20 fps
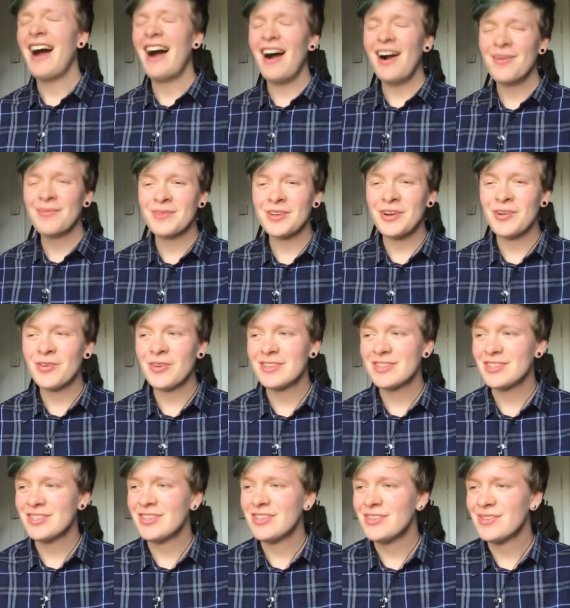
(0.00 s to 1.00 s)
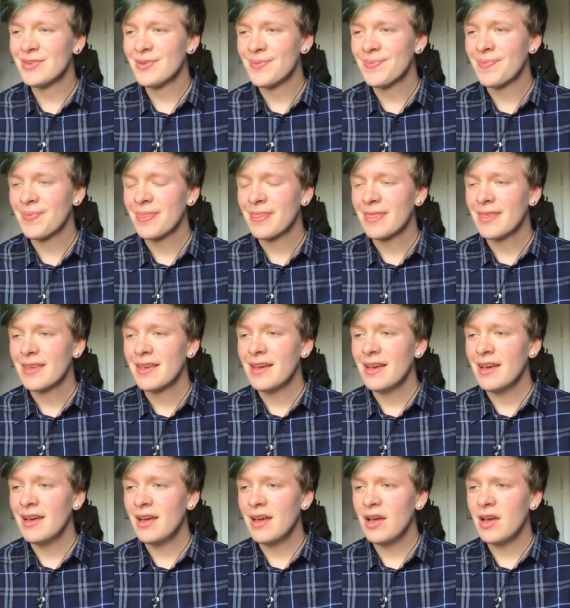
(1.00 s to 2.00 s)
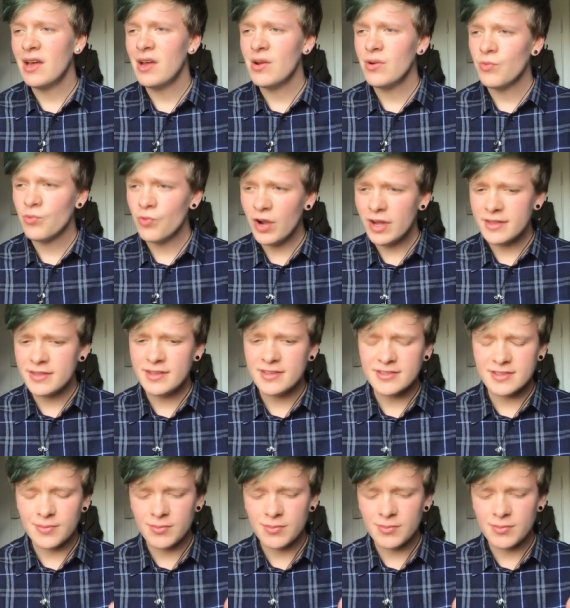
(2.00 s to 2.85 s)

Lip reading: I'm going to write this,